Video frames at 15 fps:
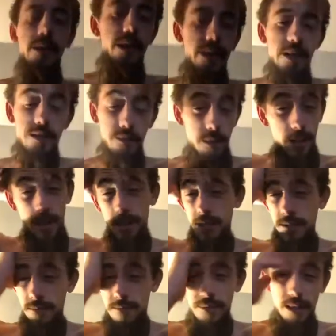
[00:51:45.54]
into that
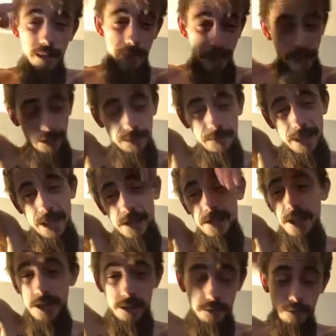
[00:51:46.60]
tomorrow. But I mean, Master
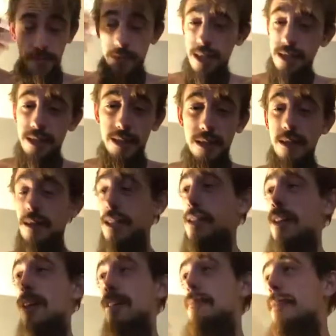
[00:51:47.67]
Teacher basically already
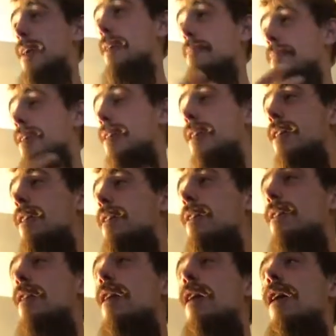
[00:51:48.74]
talked about it. But you
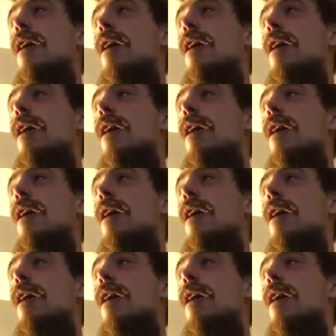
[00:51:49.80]
know,